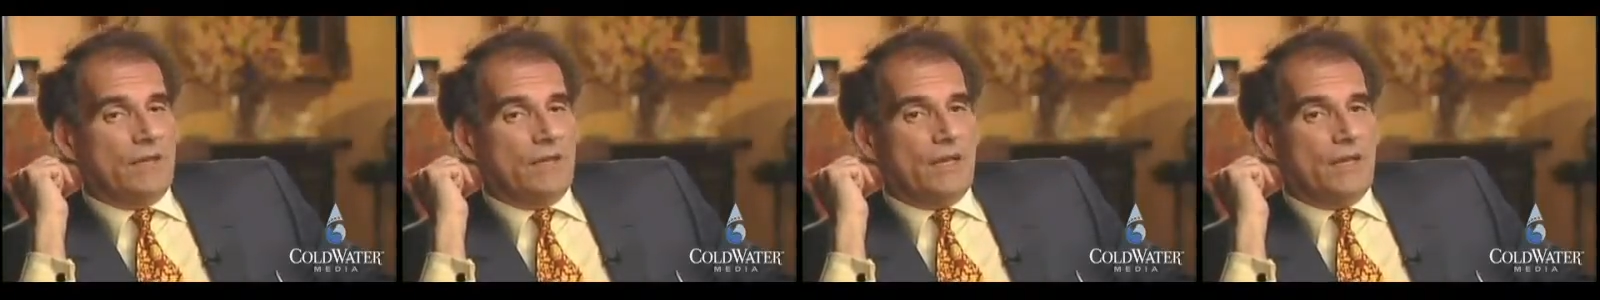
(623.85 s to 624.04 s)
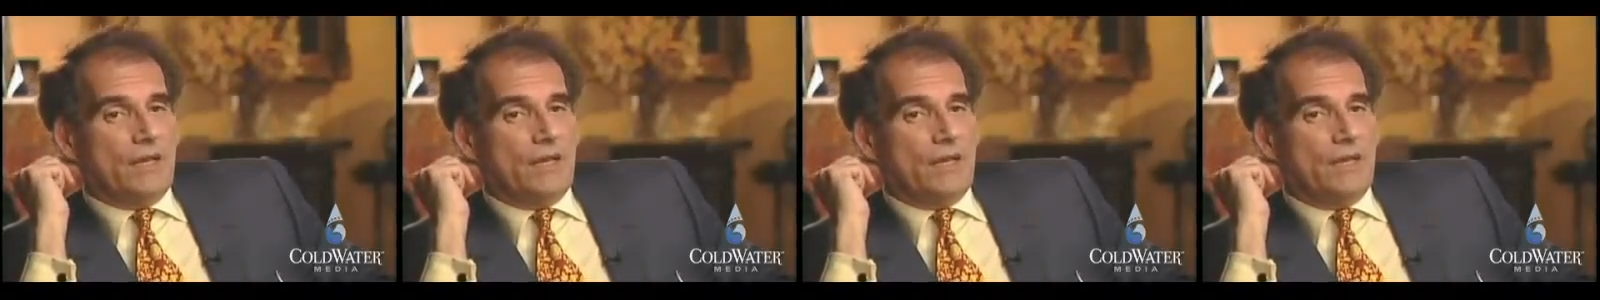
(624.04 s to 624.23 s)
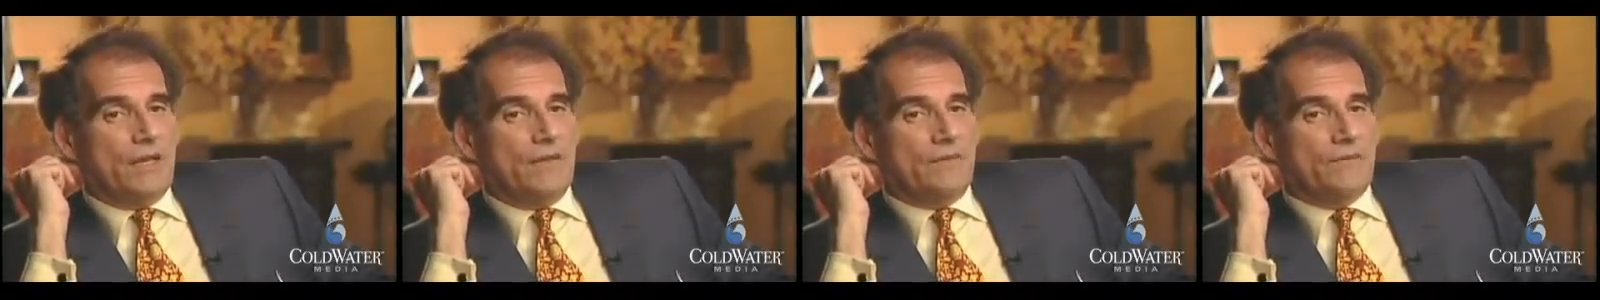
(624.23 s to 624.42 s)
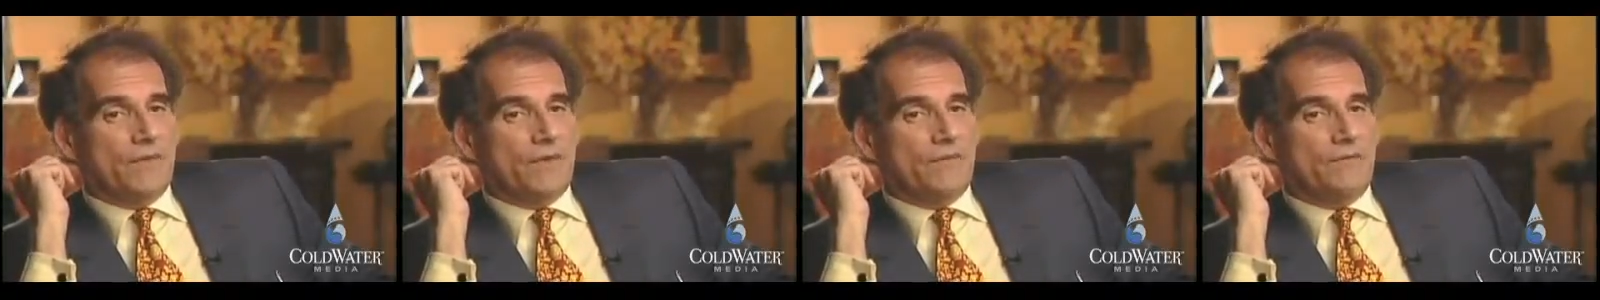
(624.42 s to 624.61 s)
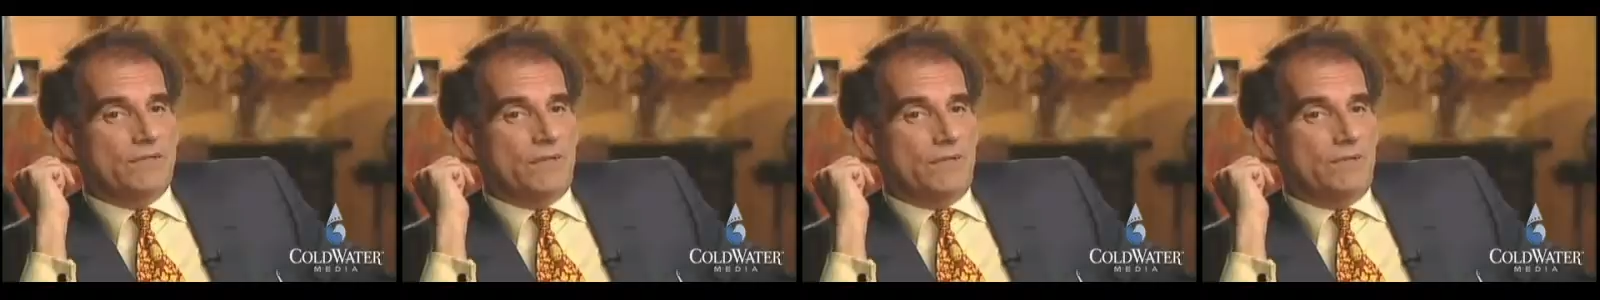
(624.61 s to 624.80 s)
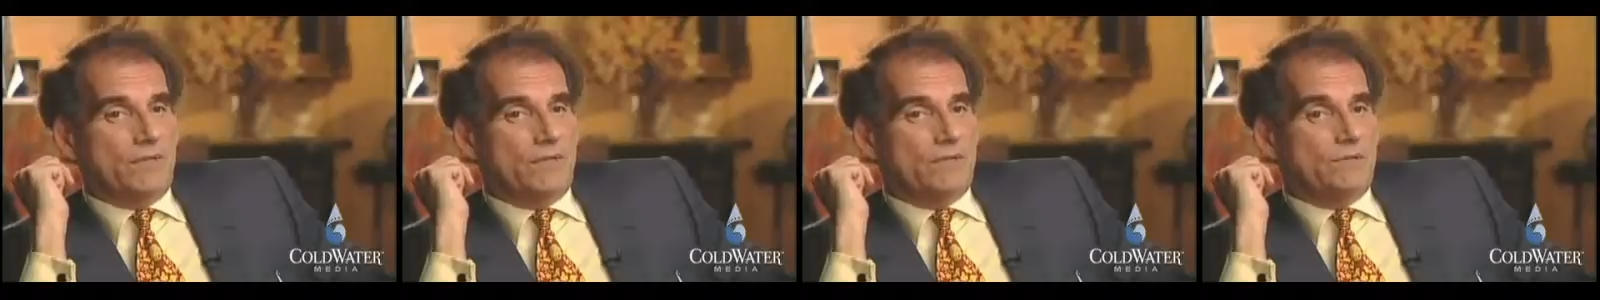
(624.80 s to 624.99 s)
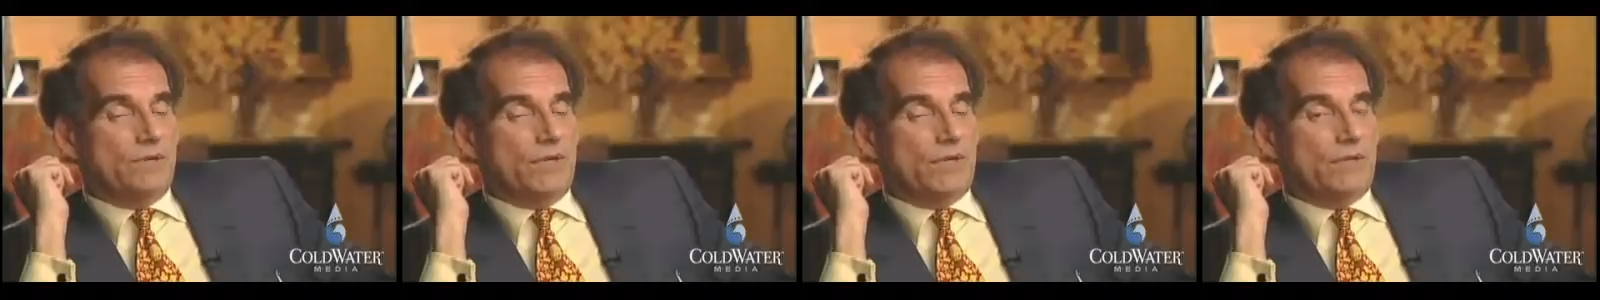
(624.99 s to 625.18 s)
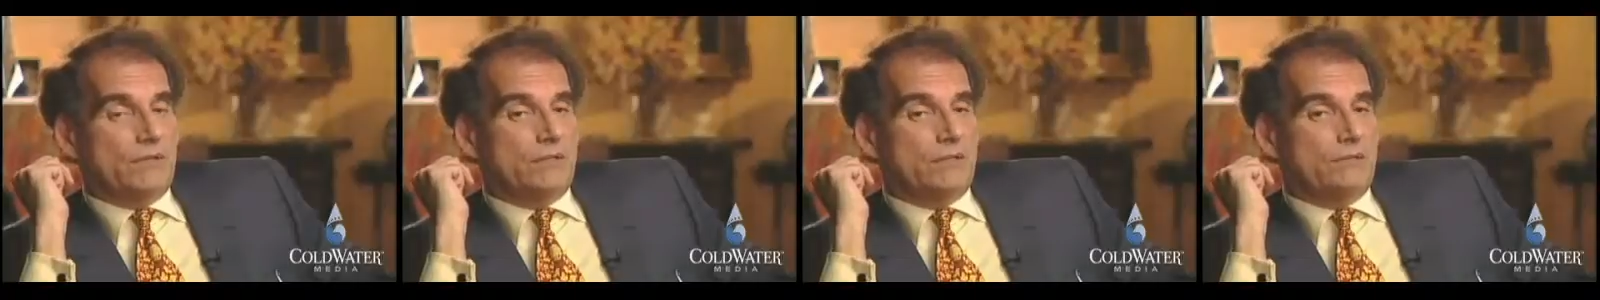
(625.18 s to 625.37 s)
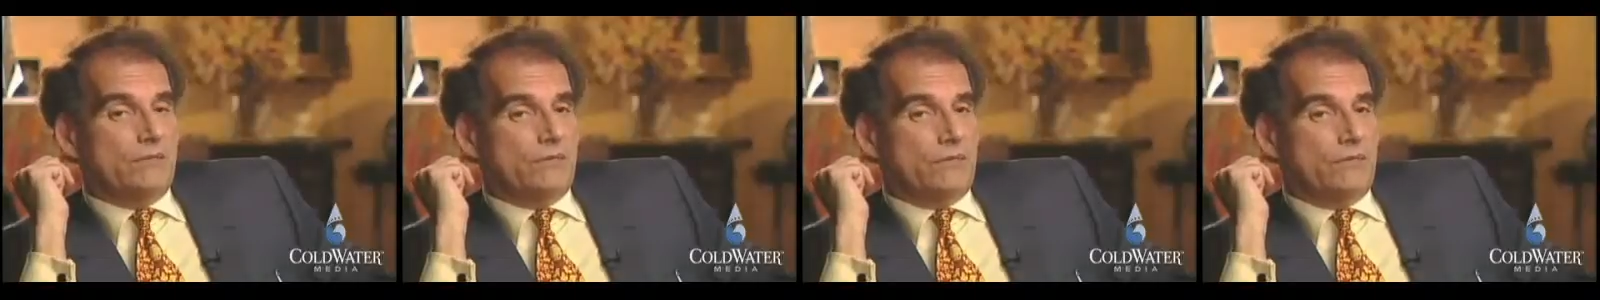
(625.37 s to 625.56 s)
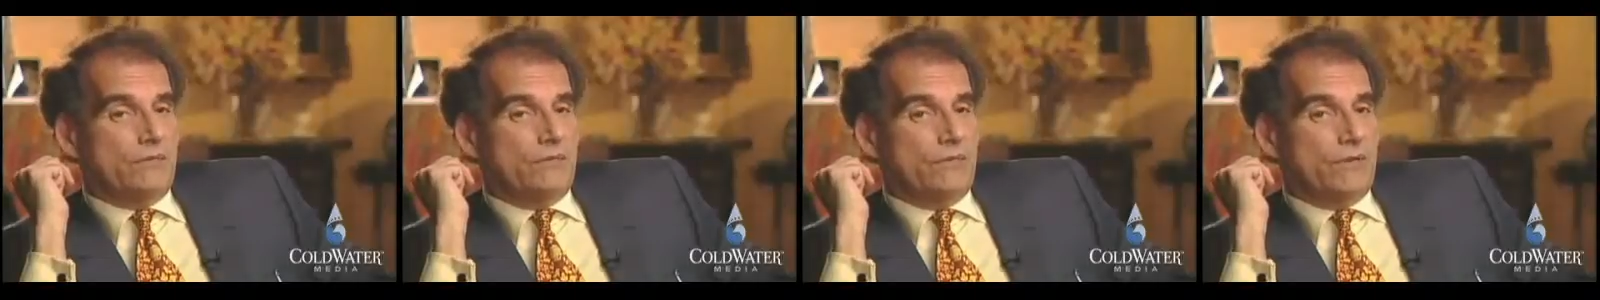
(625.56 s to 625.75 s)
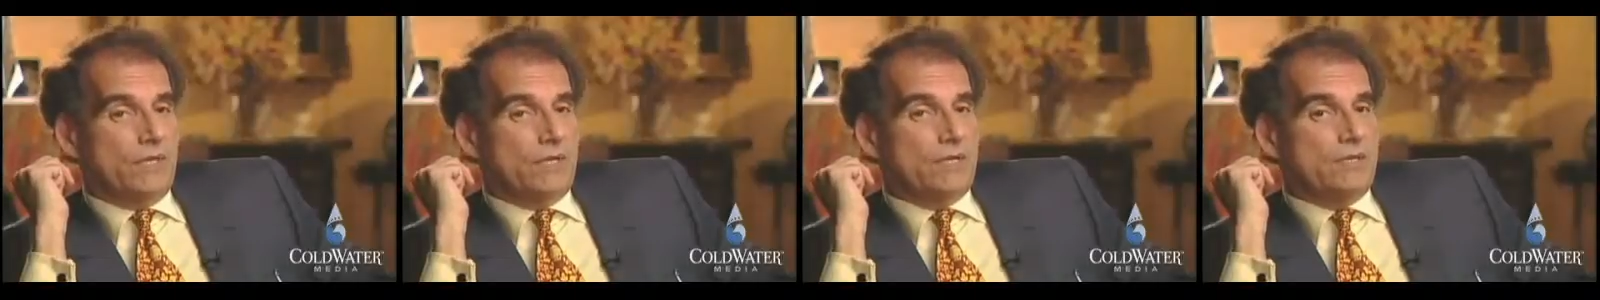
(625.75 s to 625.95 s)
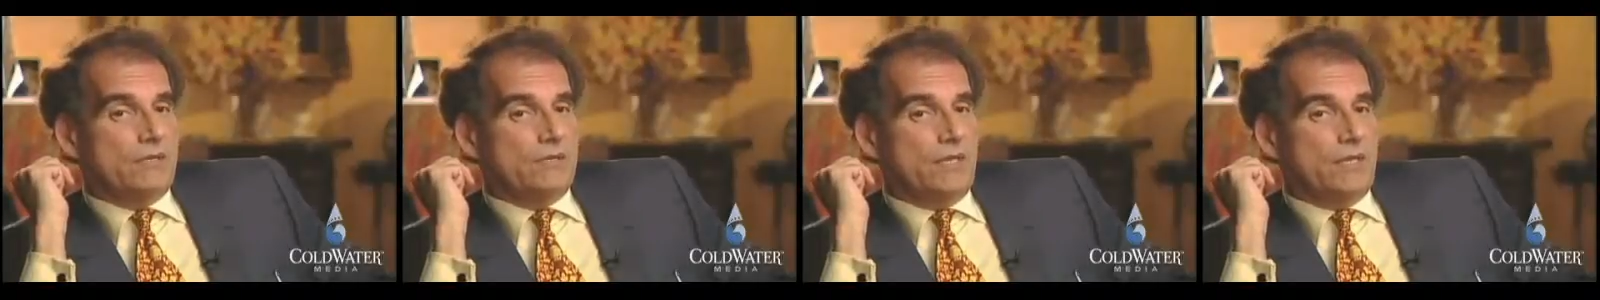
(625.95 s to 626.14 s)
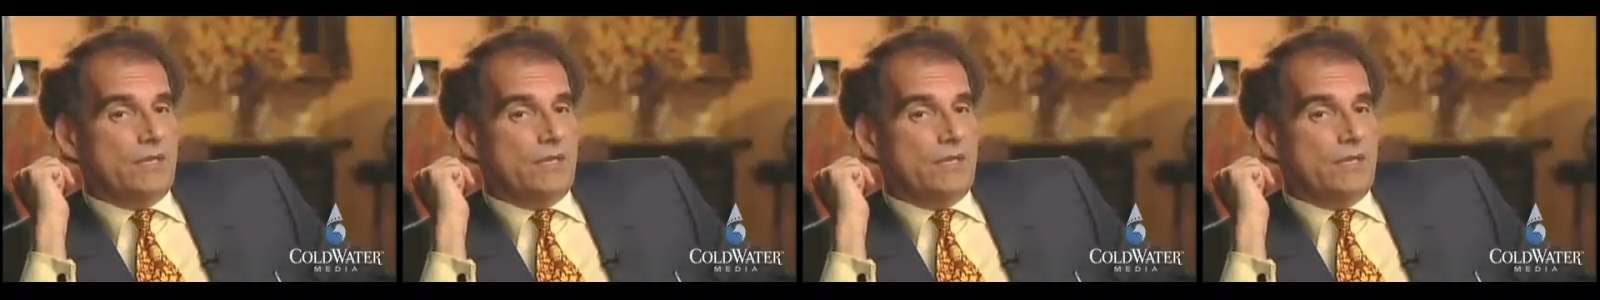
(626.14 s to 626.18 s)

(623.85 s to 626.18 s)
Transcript: If someone is relatively free to say